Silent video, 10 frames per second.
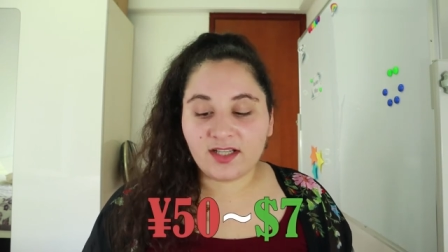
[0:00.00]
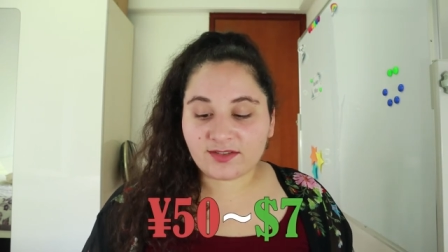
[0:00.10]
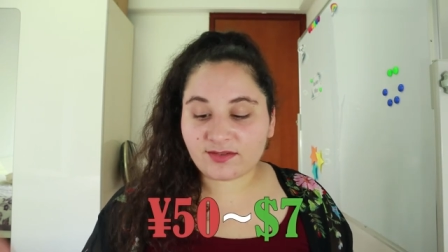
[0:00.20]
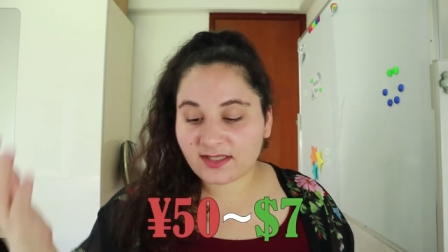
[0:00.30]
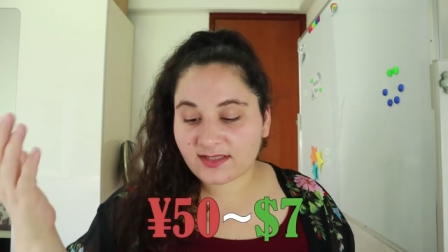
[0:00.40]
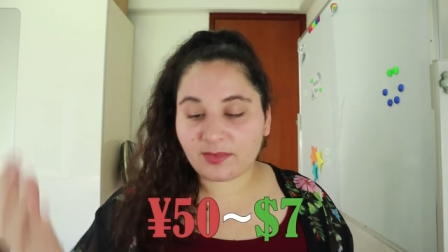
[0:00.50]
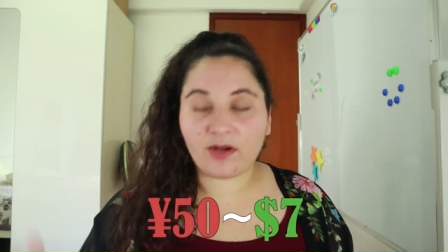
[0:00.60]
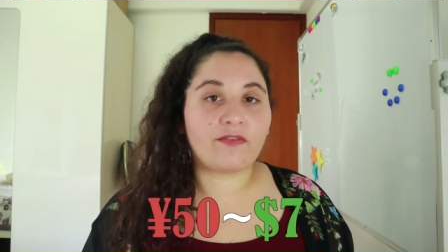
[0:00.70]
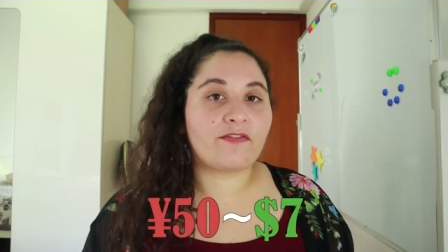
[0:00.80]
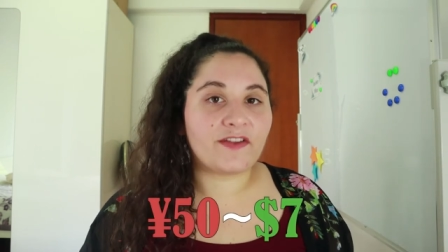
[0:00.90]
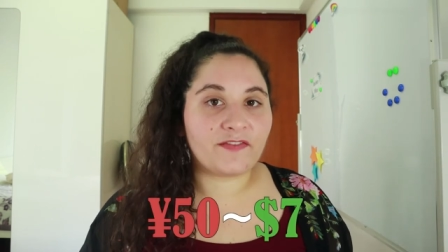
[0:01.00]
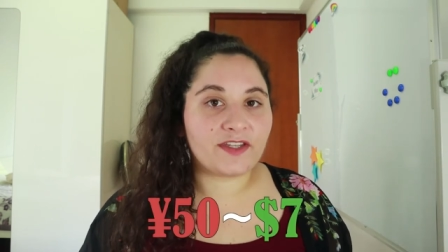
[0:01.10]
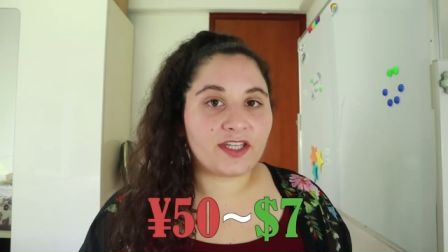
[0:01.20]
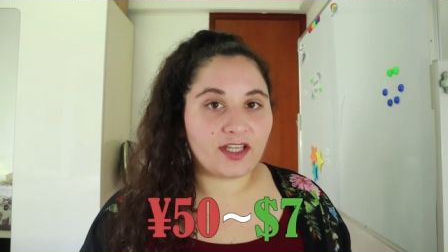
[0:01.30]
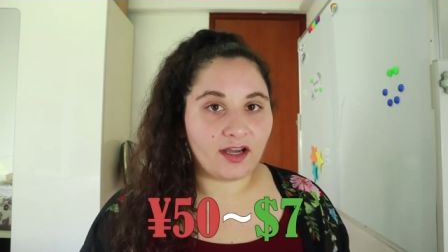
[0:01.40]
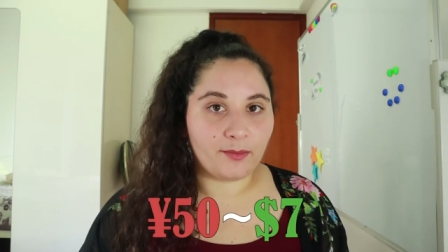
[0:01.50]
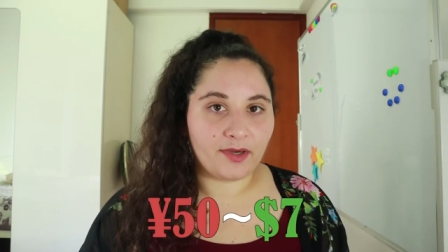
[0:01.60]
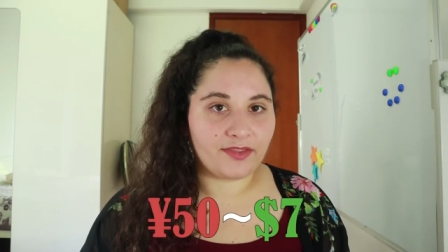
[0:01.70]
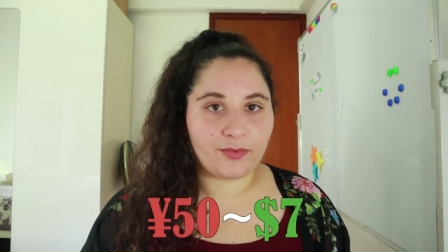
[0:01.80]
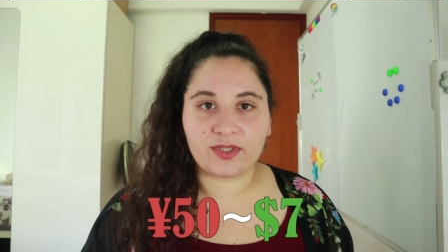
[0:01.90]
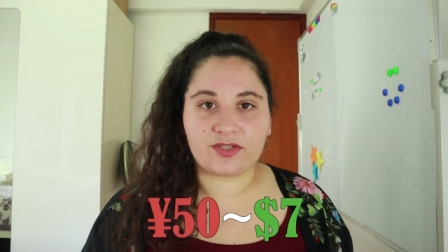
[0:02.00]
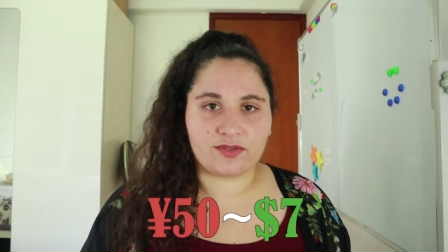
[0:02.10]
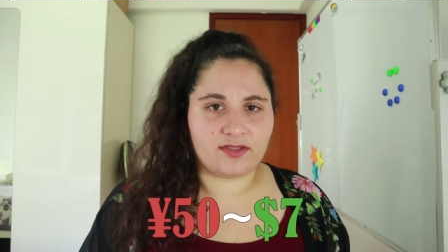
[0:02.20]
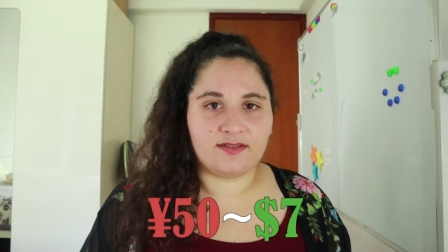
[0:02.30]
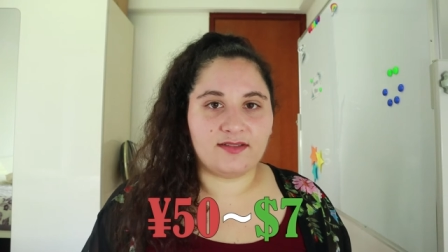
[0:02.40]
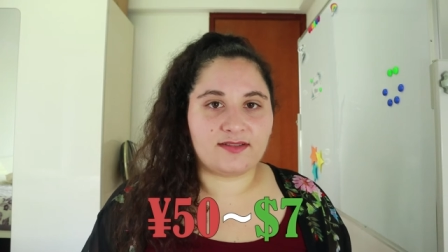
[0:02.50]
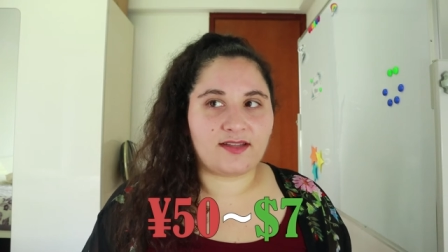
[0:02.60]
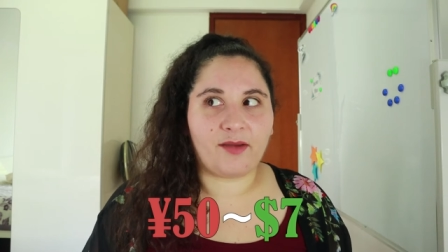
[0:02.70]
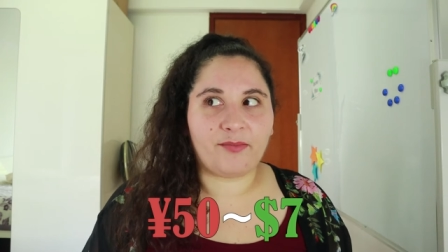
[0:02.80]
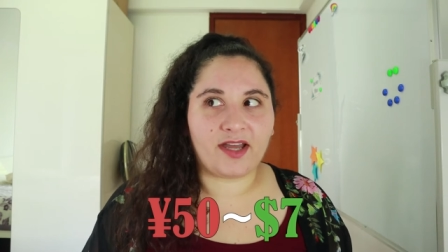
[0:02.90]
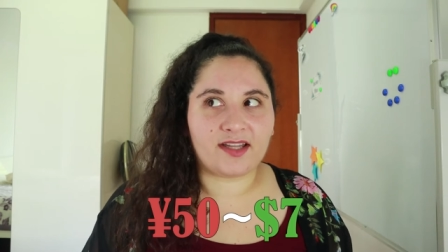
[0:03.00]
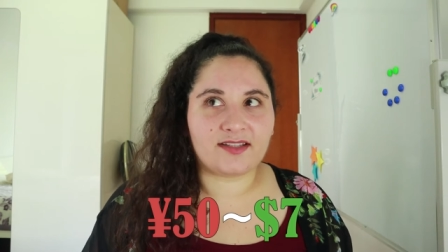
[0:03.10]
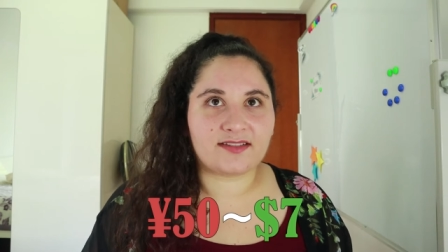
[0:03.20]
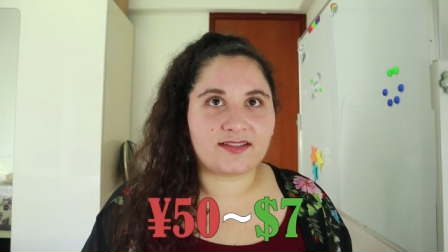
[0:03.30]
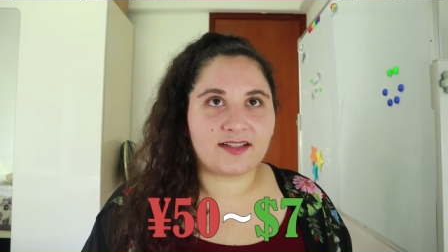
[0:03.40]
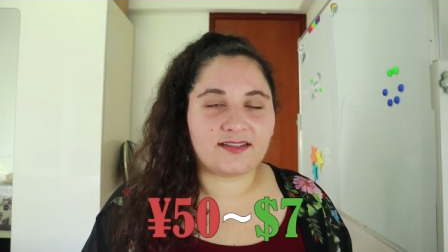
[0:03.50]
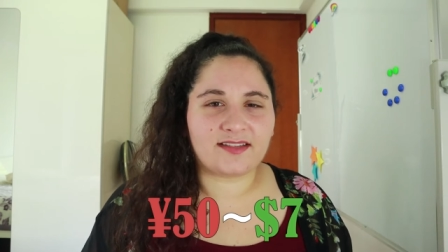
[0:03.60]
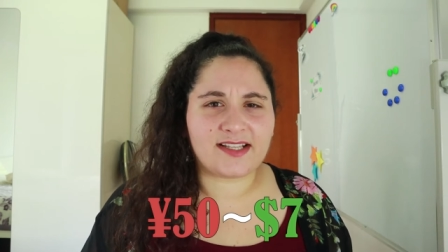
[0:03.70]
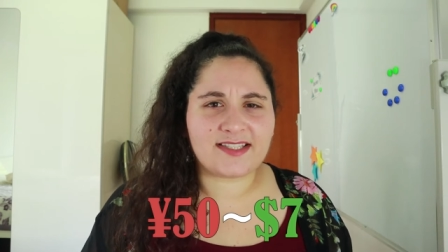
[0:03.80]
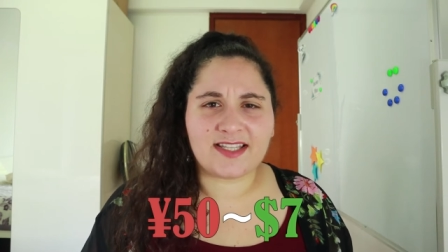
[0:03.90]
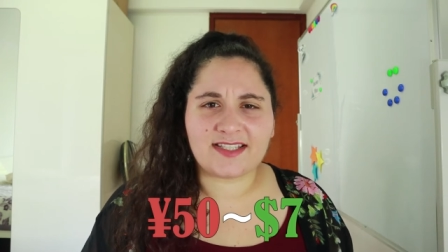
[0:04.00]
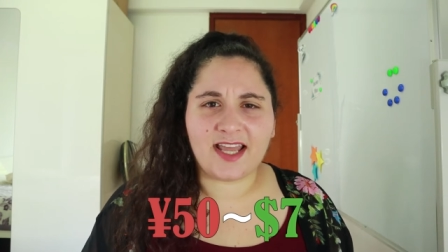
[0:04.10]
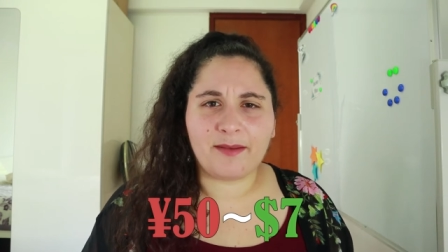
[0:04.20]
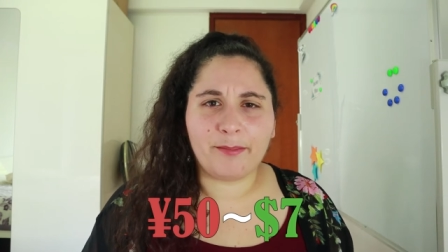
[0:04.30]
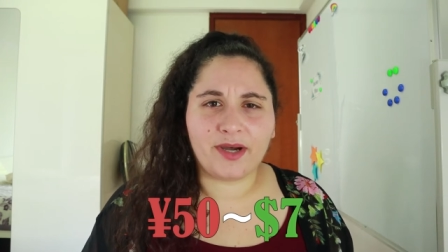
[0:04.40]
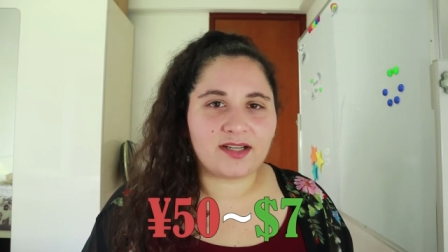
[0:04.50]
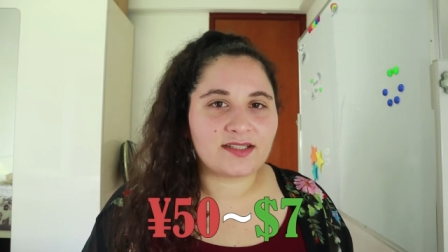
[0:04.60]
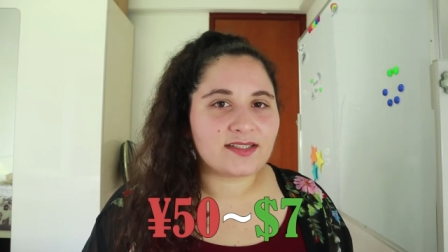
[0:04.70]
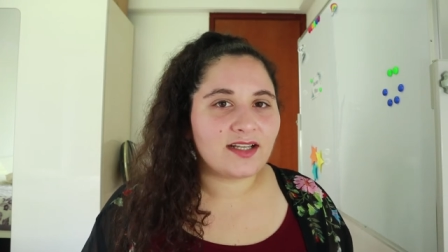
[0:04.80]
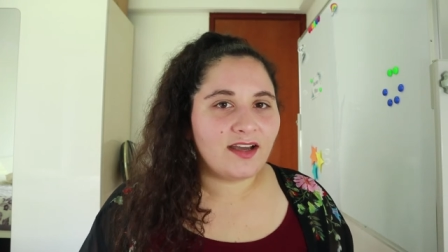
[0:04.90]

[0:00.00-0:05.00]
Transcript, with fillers: So that's about 50 a month, which is not bad. That's like less than 10 bucks